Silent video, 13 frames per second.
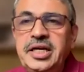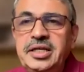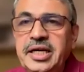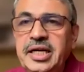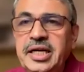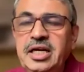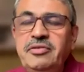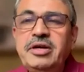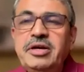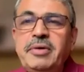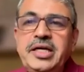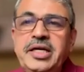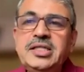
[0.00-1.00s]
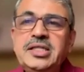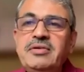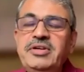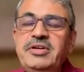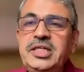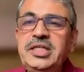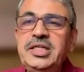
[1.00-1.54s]
They can live at minus
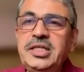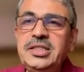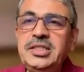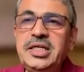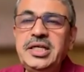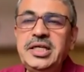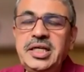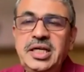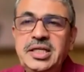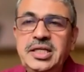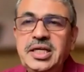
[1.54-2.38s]
70 degrees centigrade.